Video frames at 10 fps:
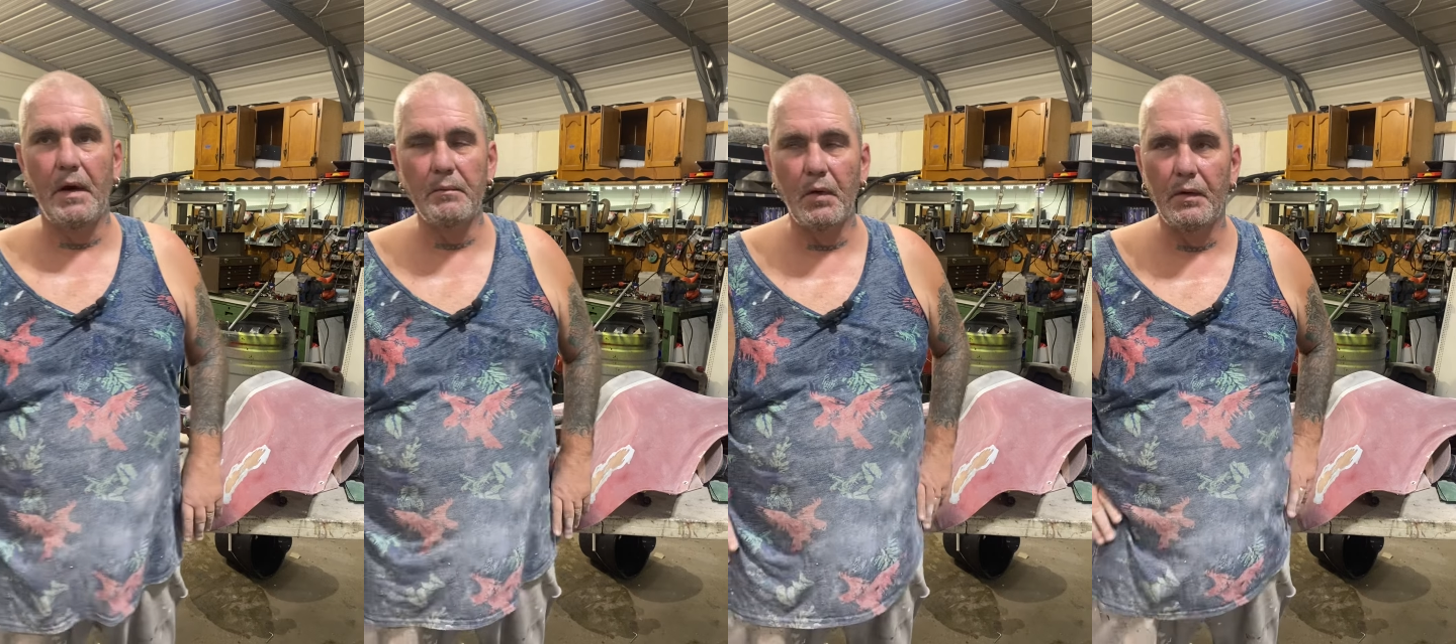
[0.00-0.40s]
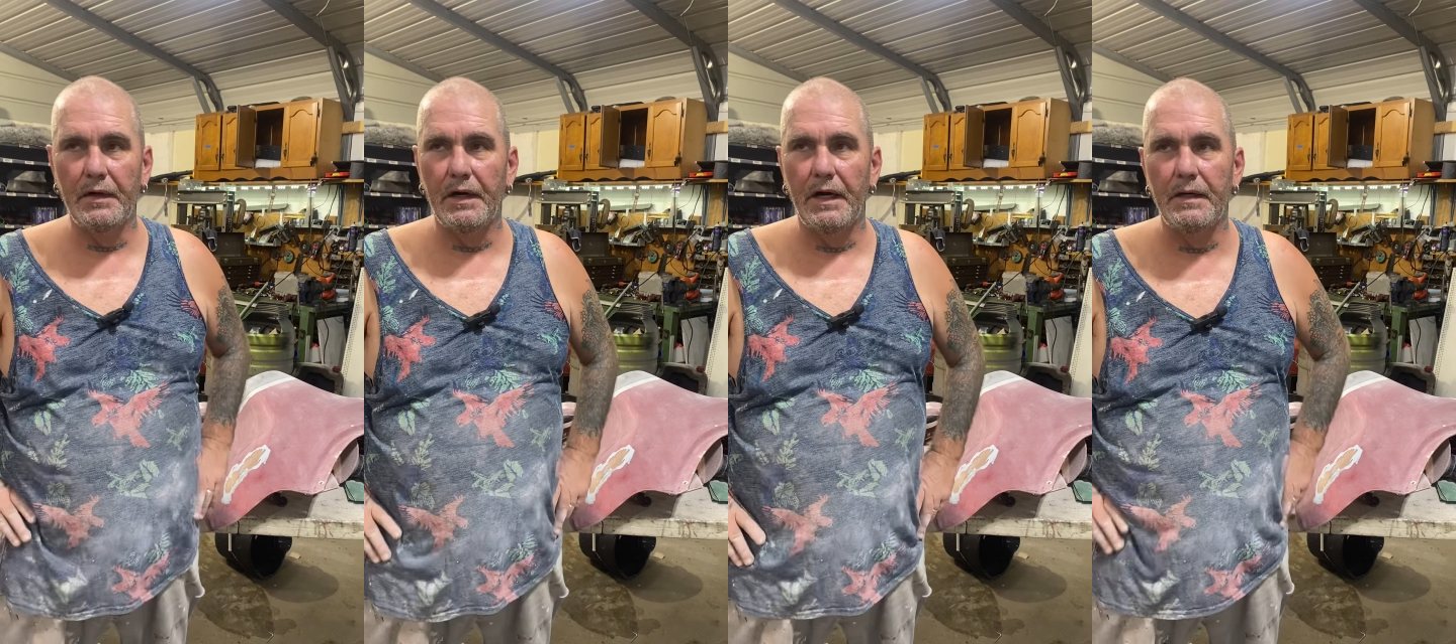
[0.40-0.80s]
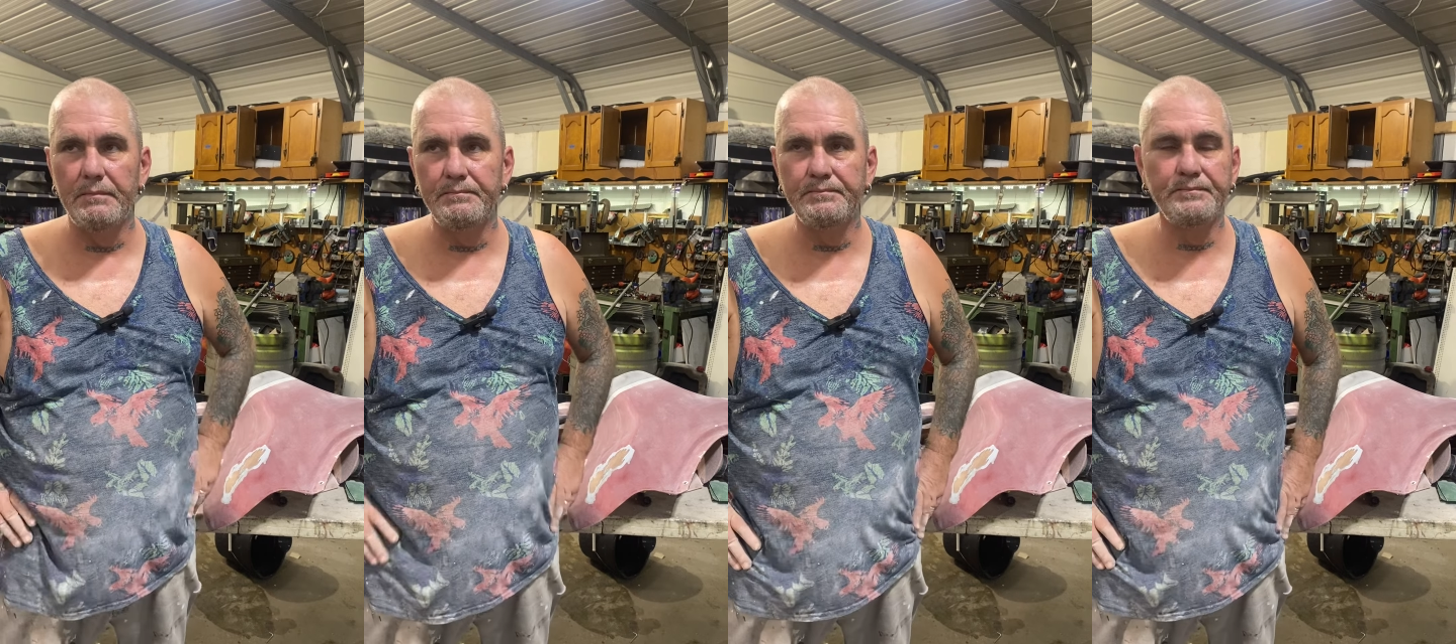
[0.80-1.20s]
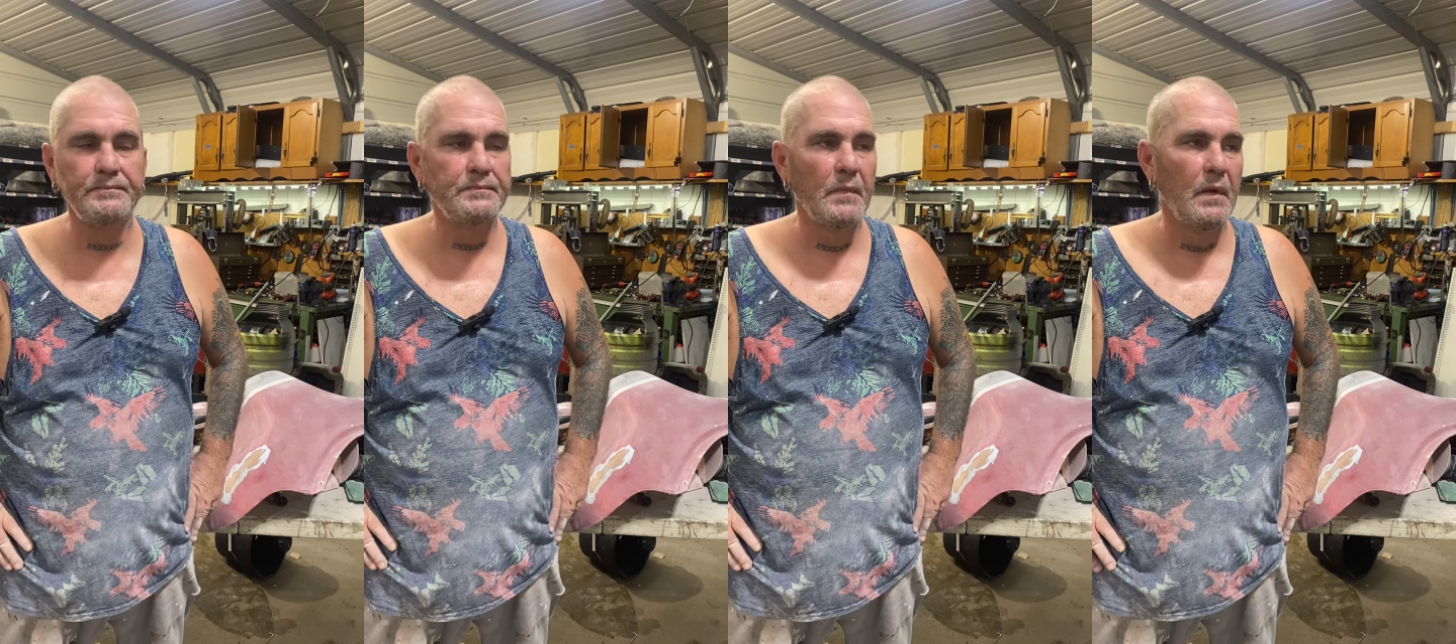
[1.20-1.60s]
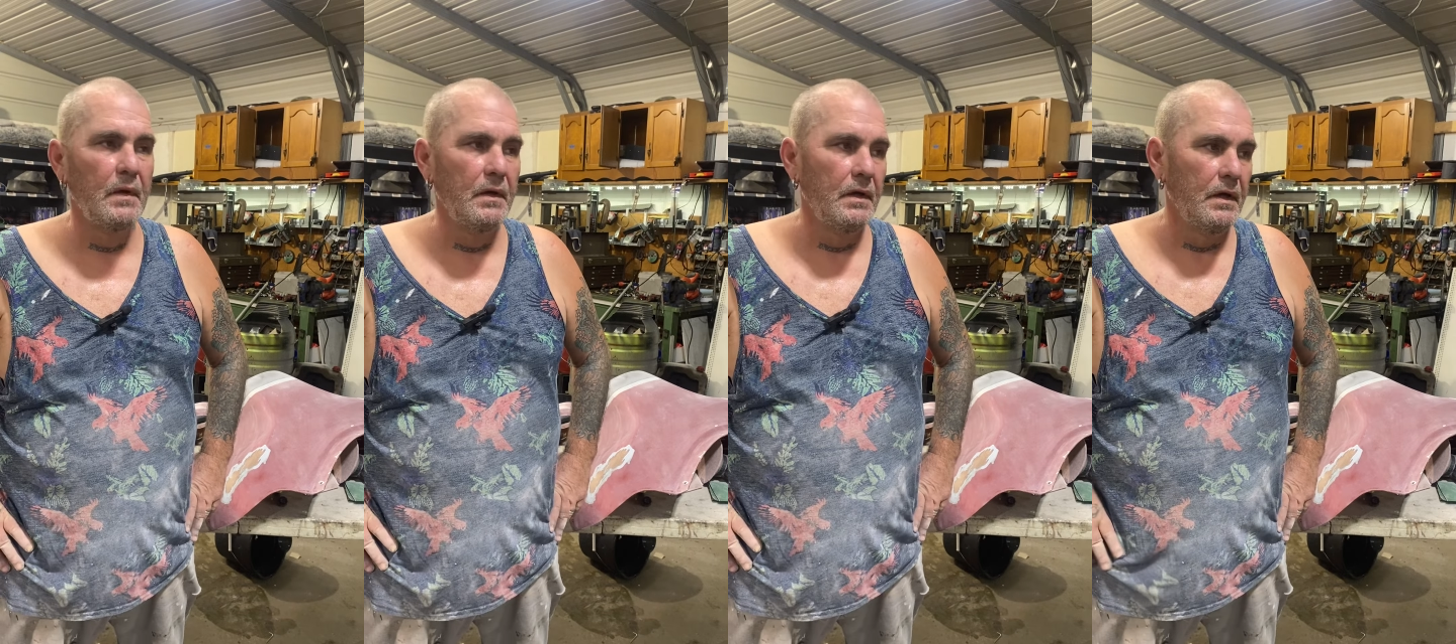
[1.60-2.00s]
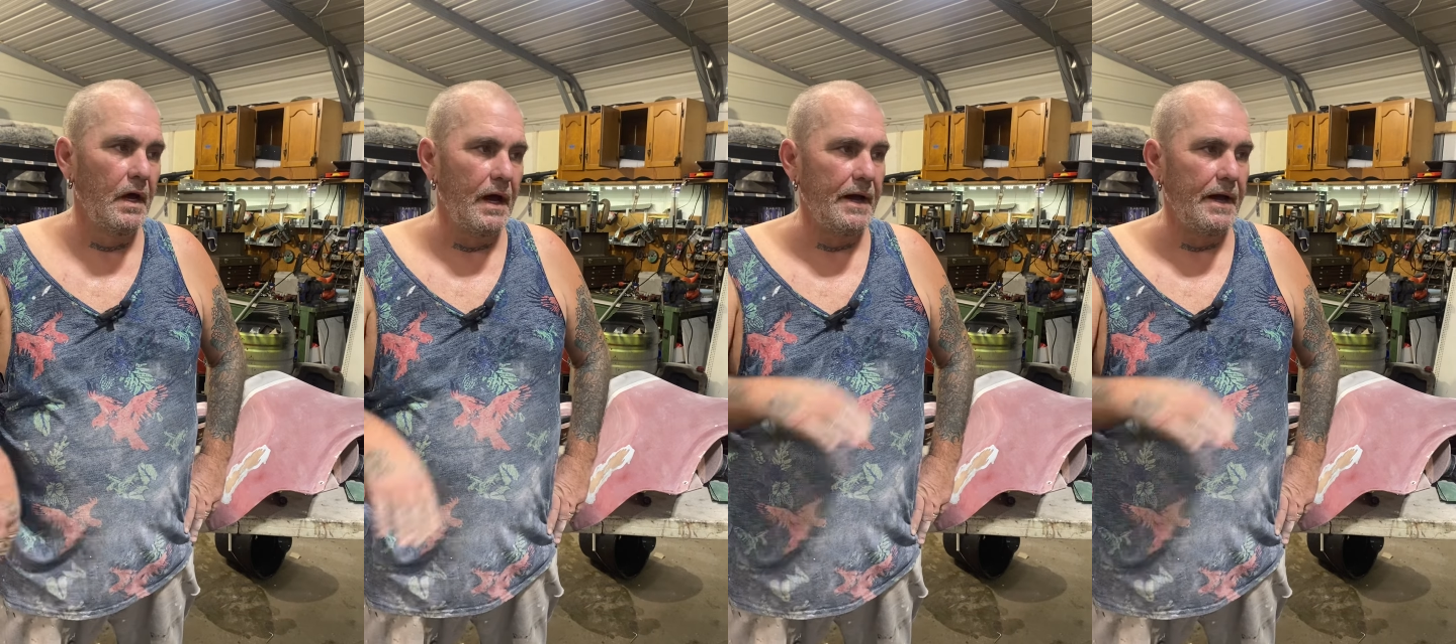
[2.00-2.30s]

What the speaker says: I'm gonna I